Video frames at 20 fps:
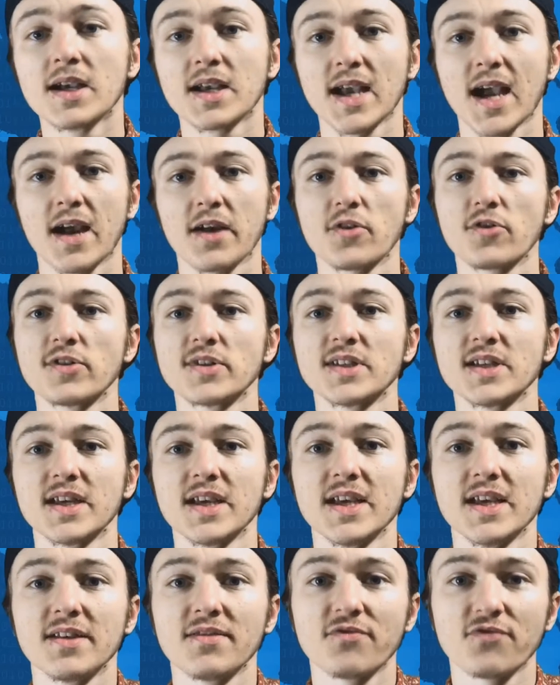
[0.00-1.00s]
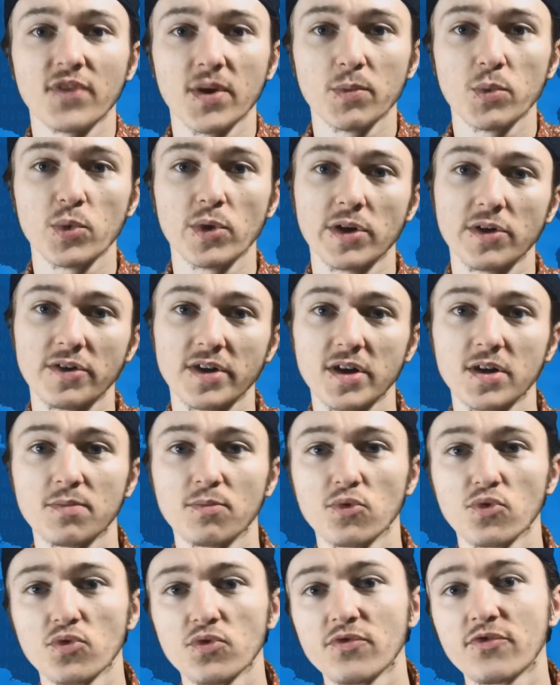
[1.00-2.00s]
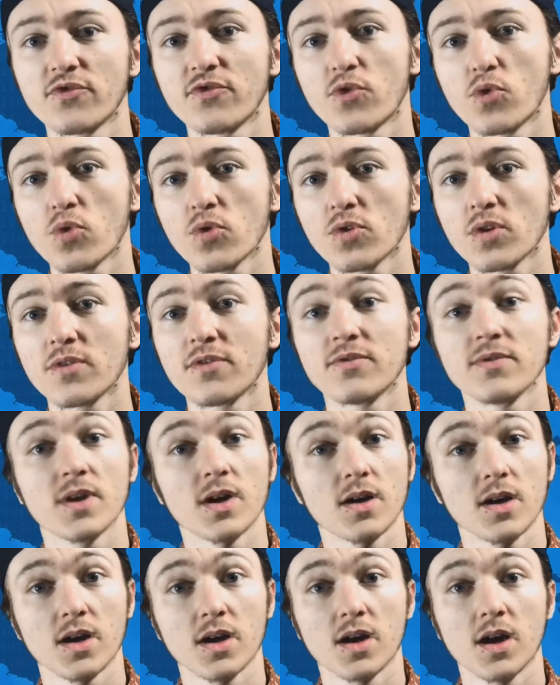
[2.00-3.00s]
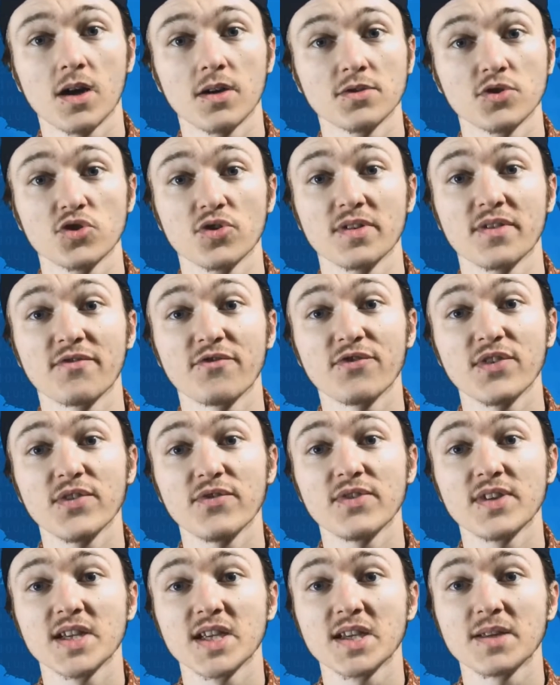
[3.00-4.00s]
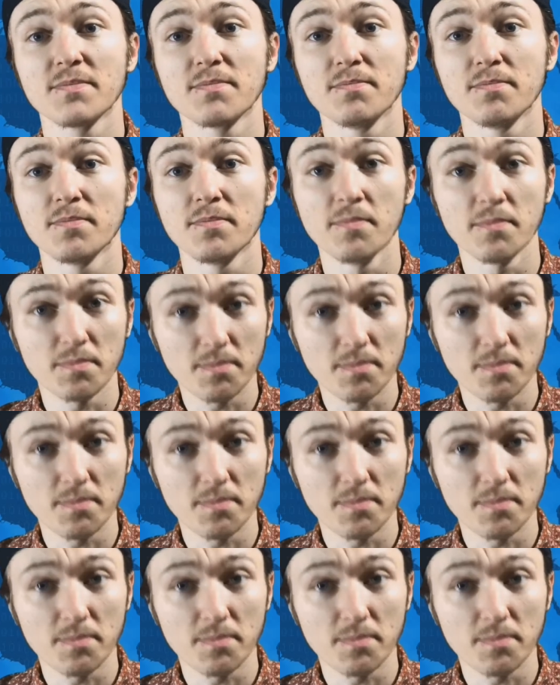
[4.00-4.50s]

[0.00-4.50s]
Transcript: Congress in February approved $415